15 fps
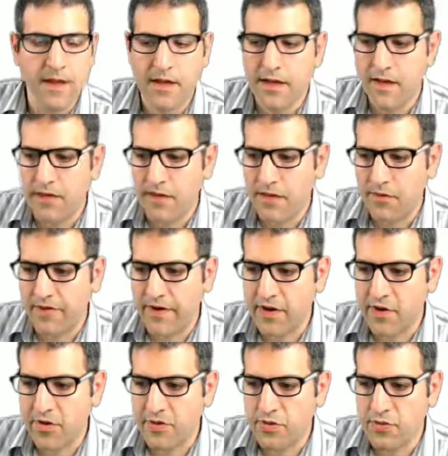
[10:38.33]
Now if I
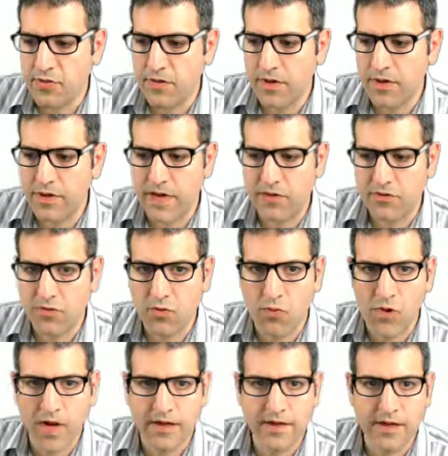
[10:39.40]
go to router
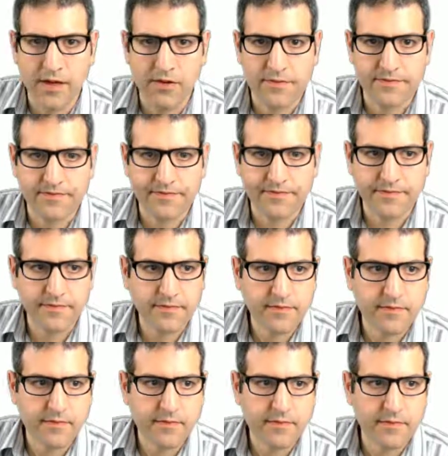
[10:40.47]
1 now
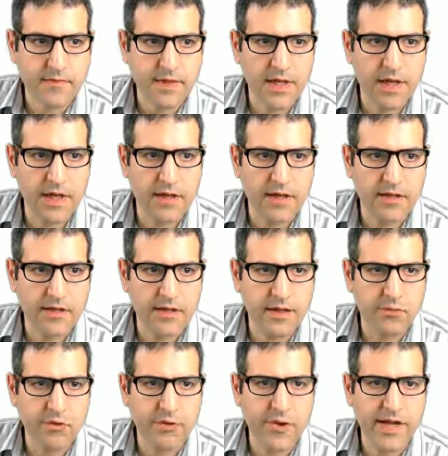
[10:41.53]
and
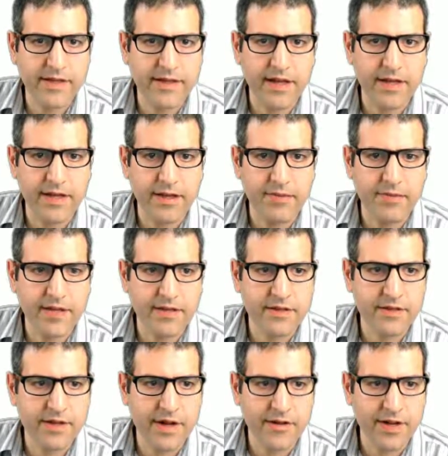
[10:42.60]
we wait a little
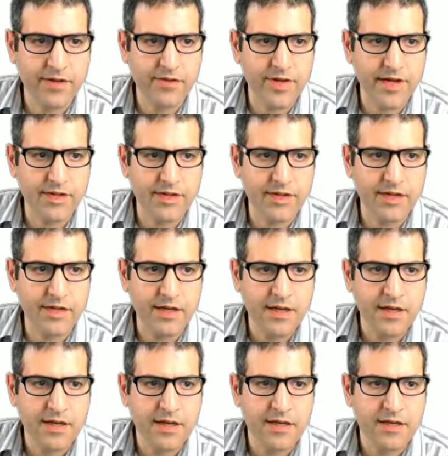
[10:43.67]
bit, directly you can see
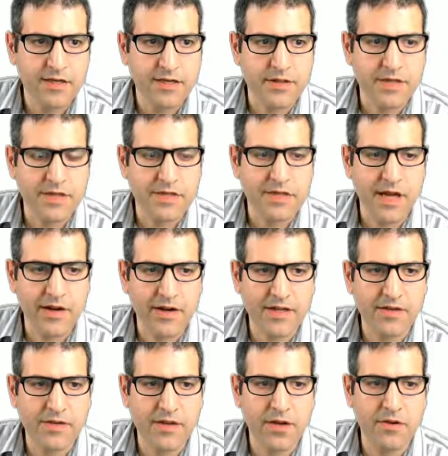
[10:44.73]
it
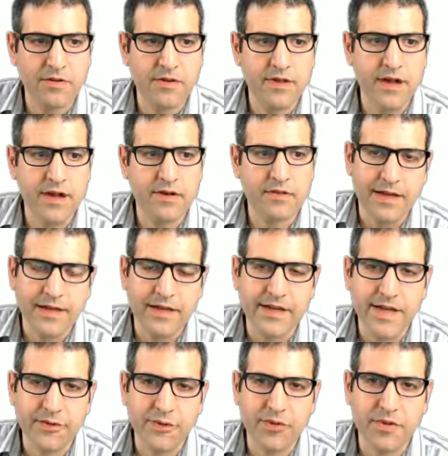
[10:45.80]
directly showed now the
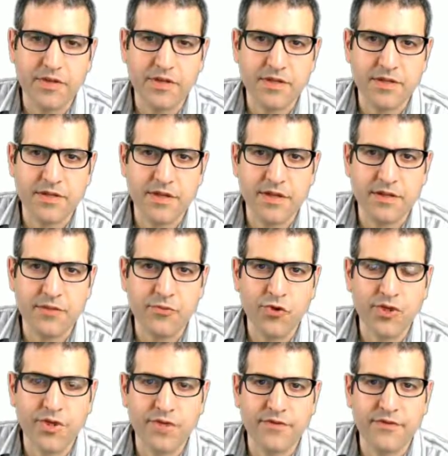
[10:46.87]
network which is the
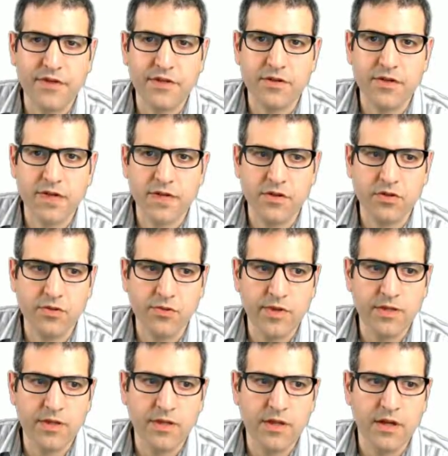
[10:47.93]
bridge interface connected to
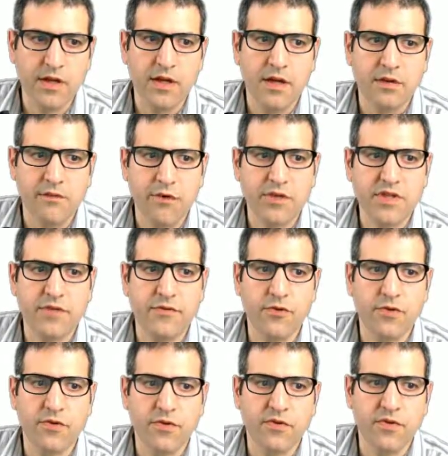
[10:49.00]
it
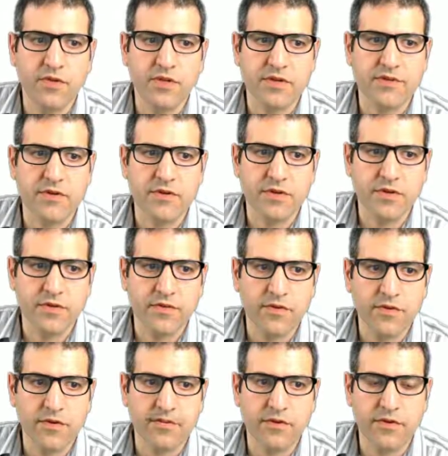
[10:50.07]

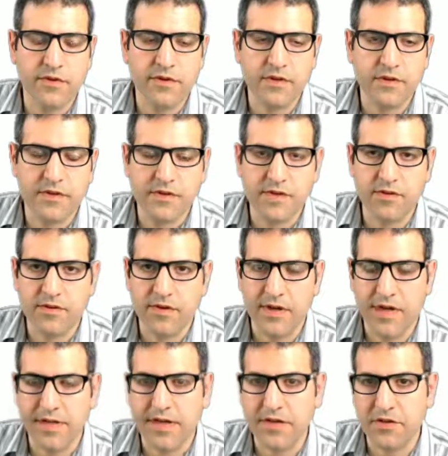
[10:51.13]
44.44.44.0
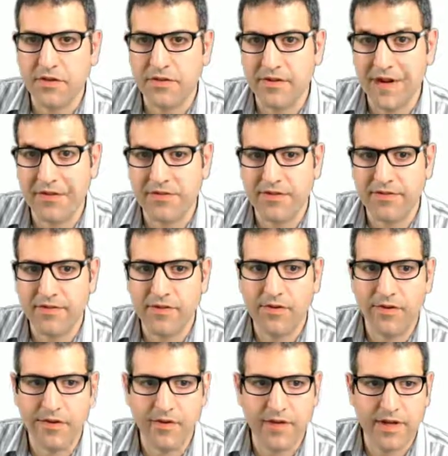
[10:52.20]
and that's on router
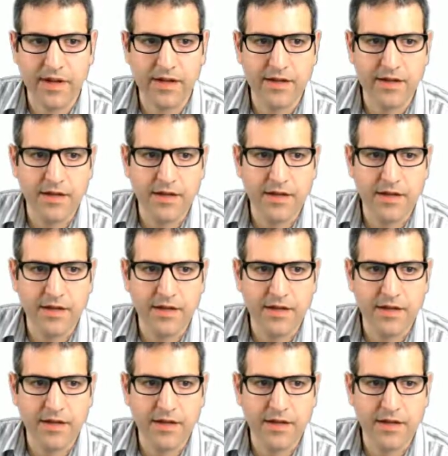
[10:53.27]
4. Okay,